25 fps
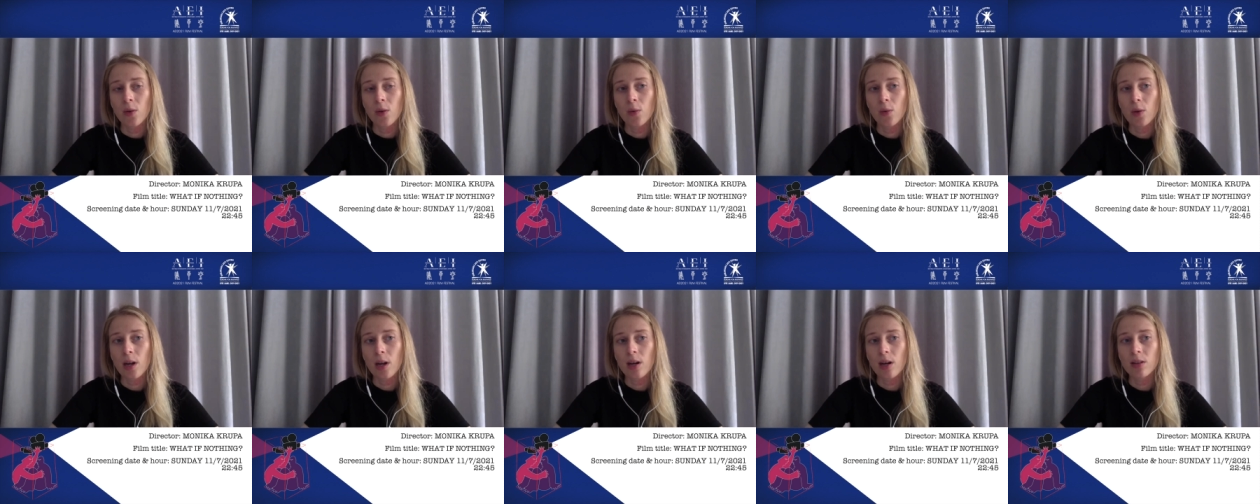
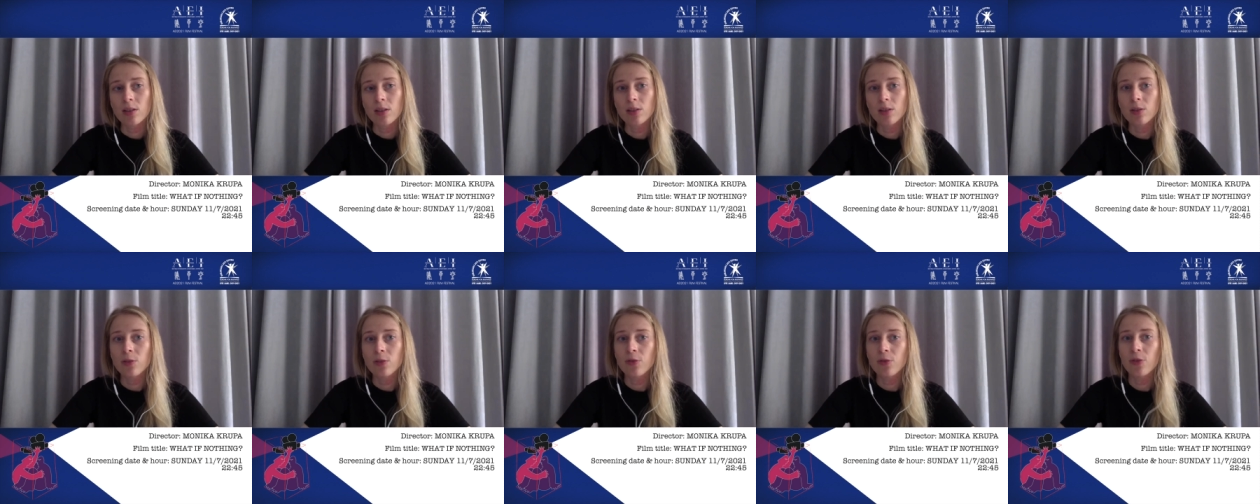We are
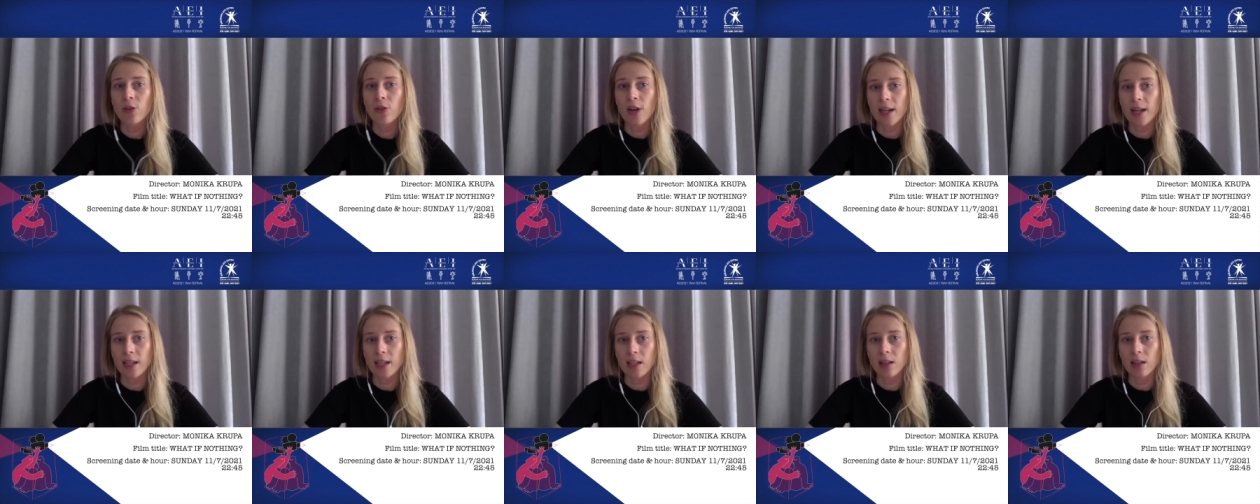so
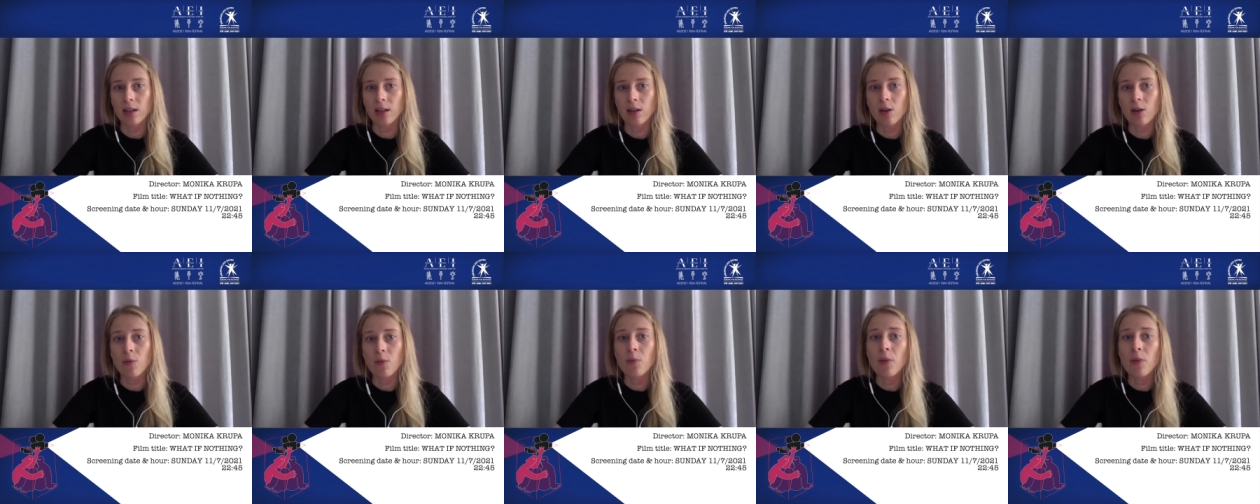fragile
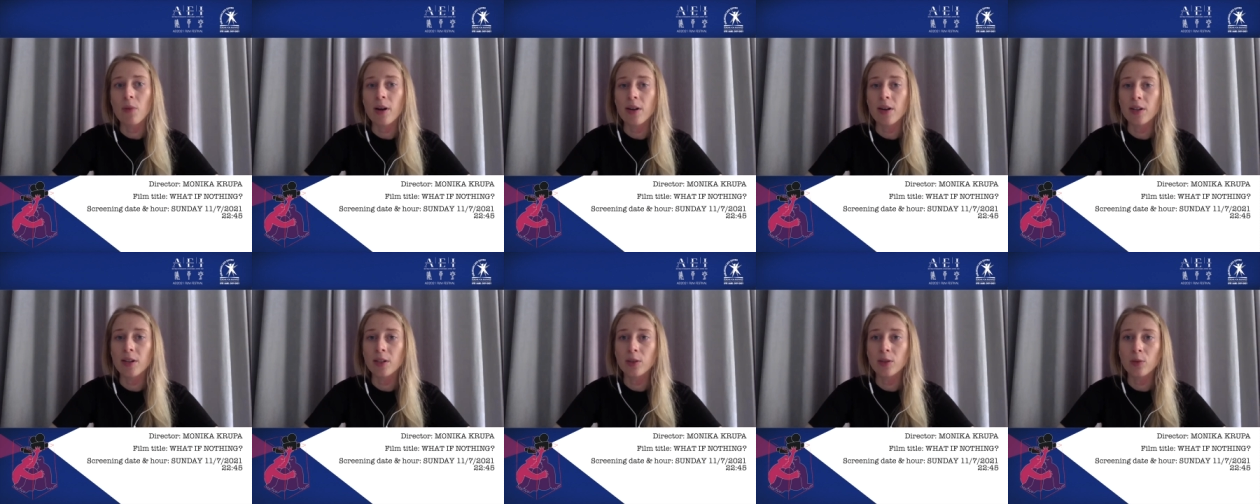
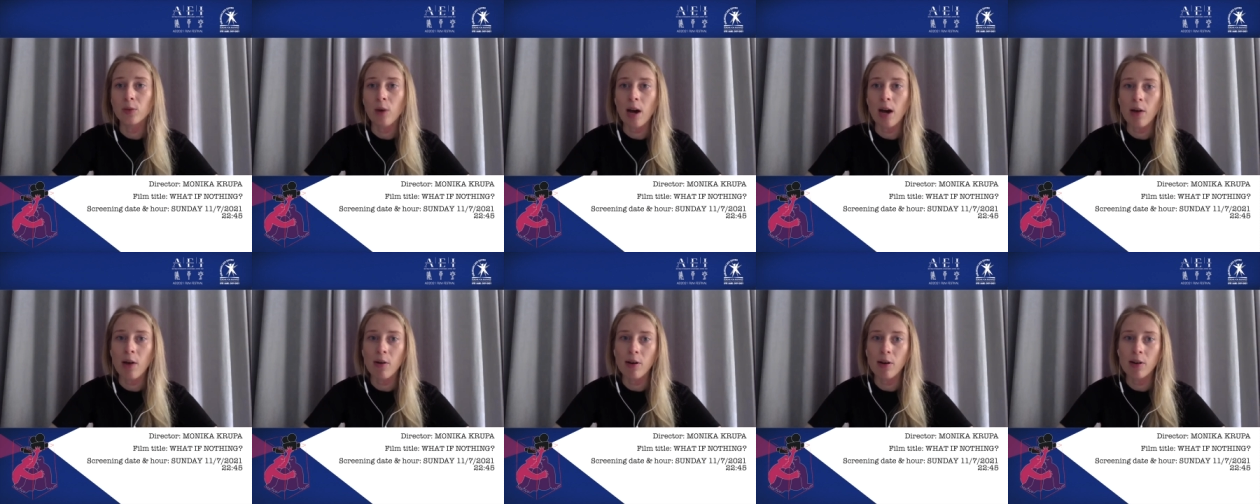comparing to
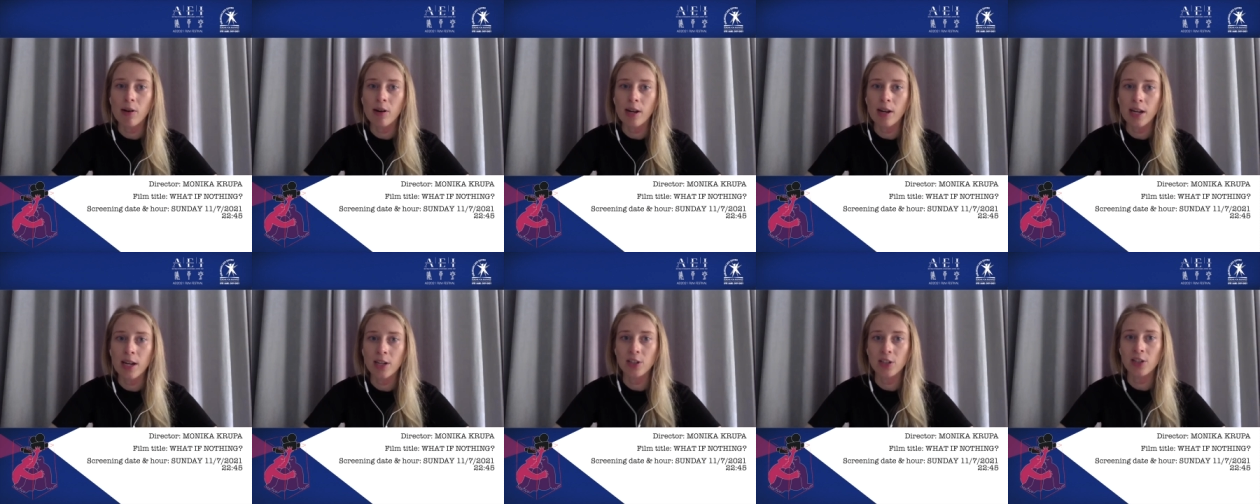
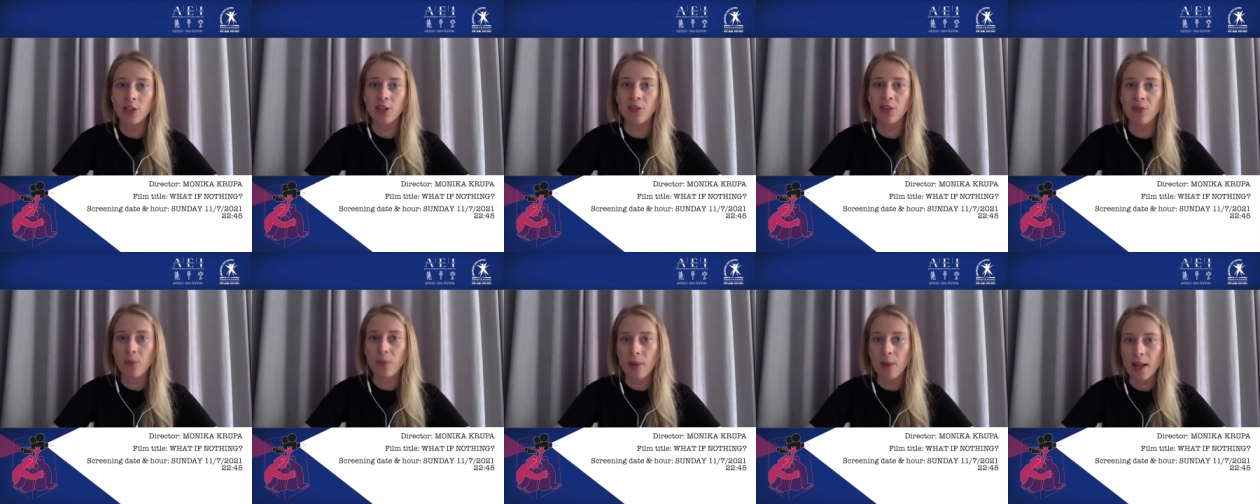our
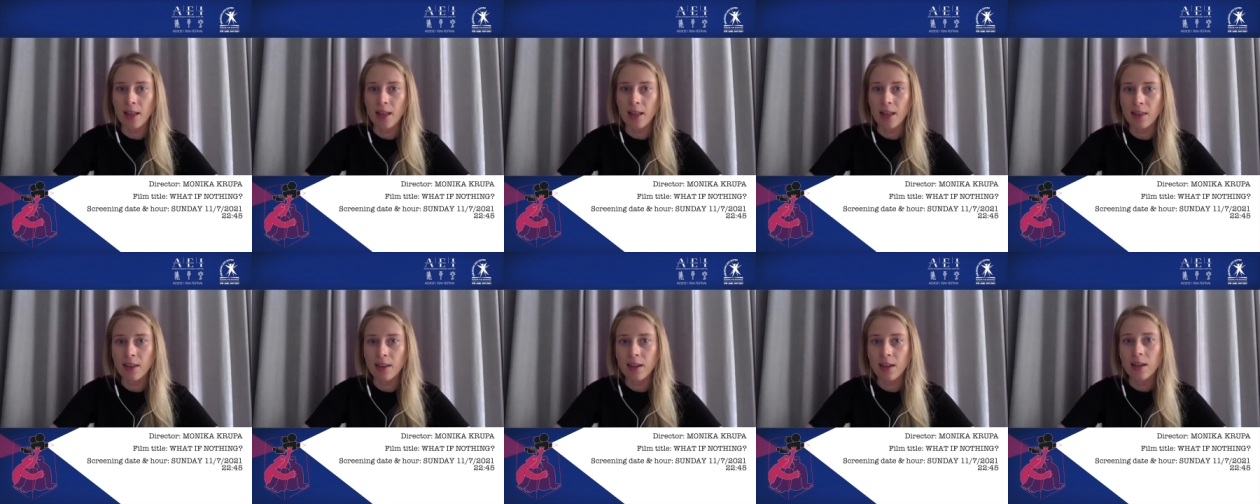
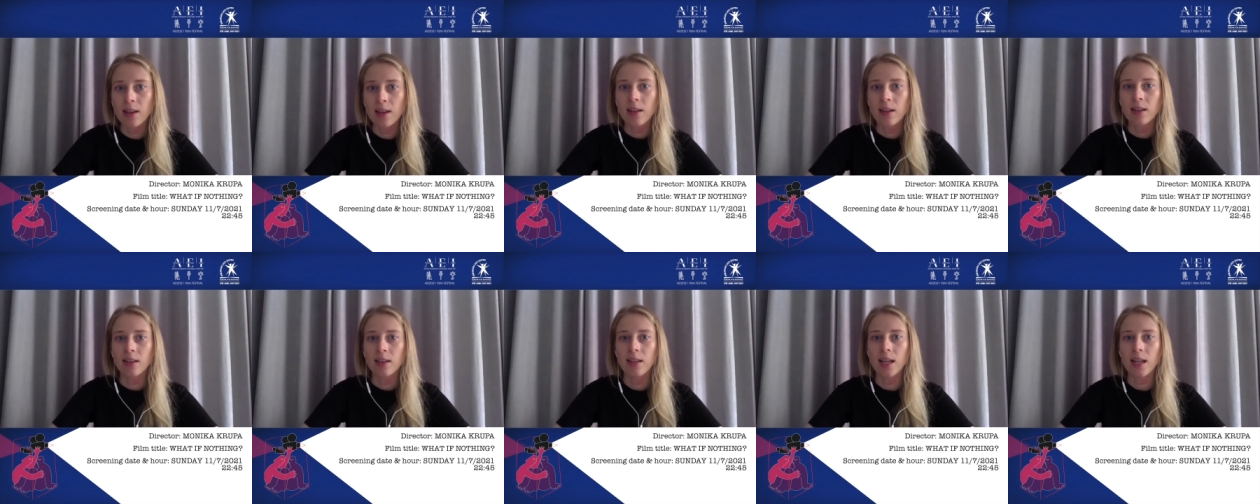achievement
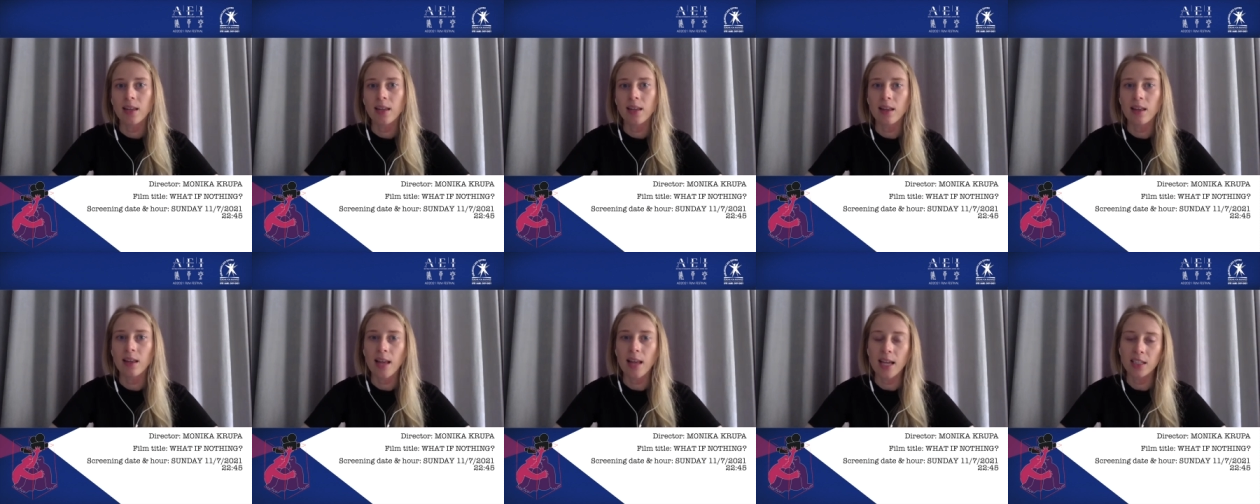
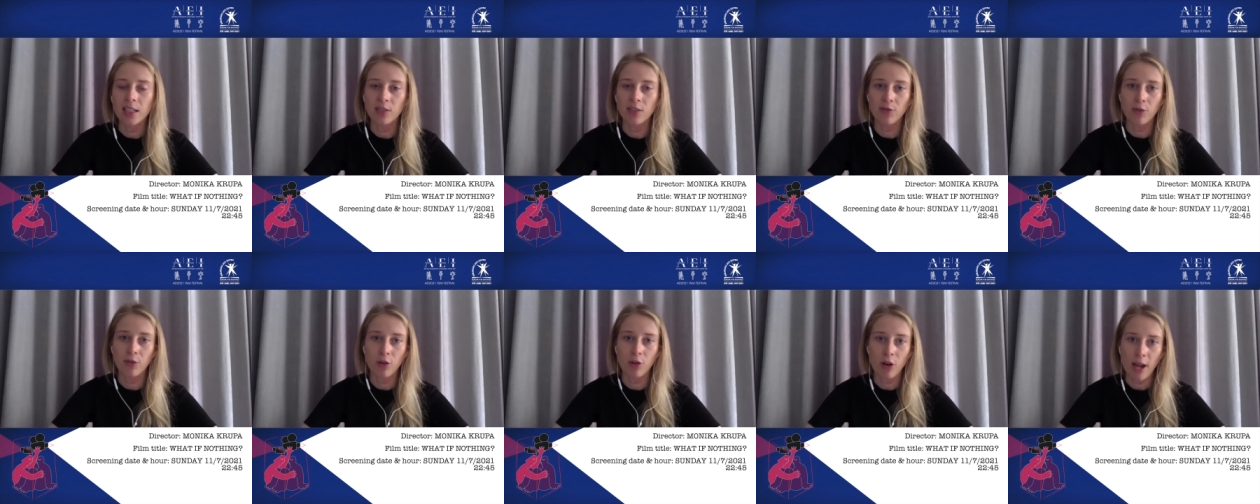that
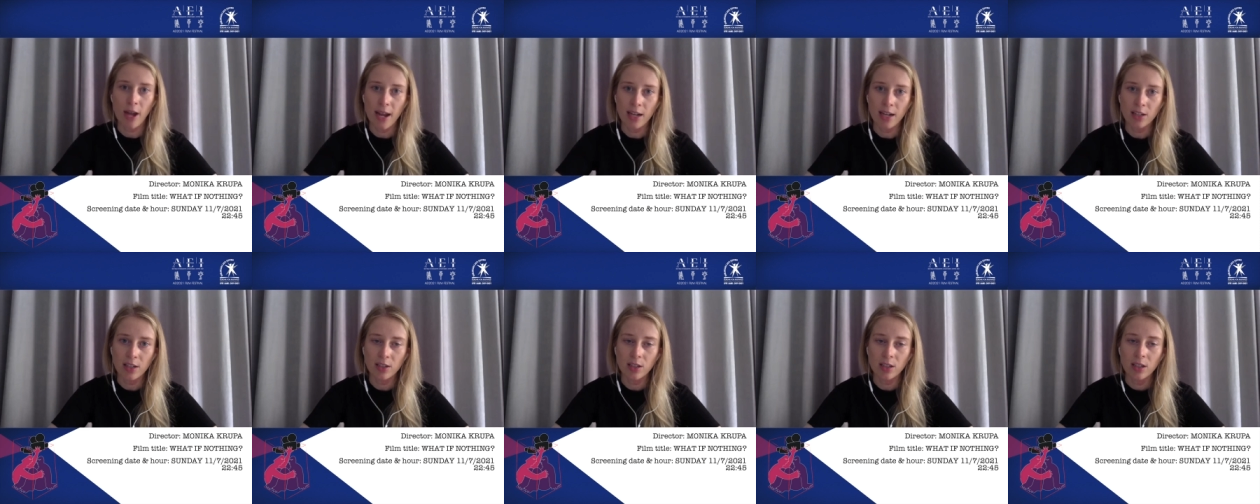lasts for
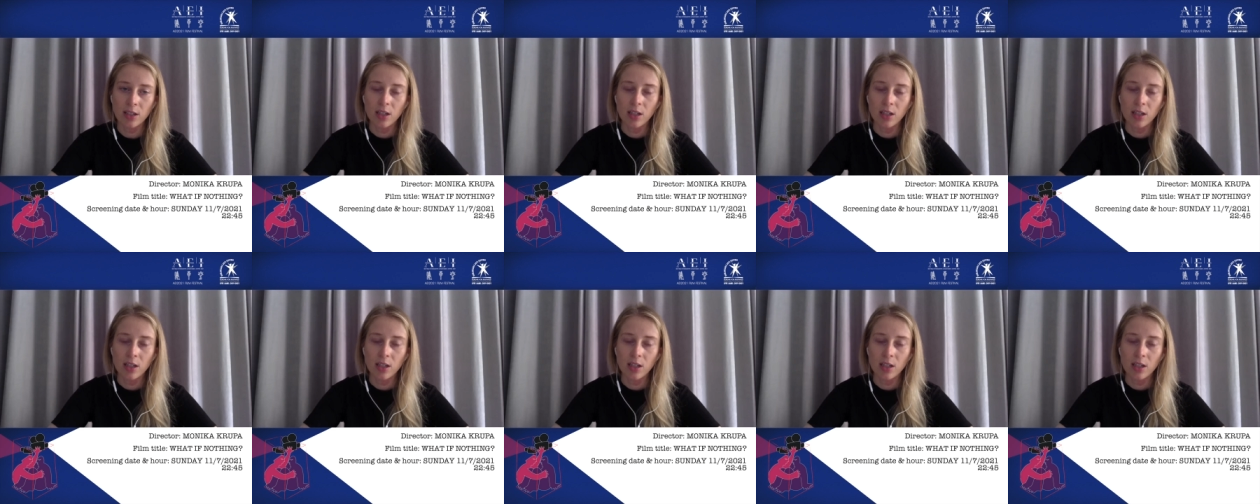age.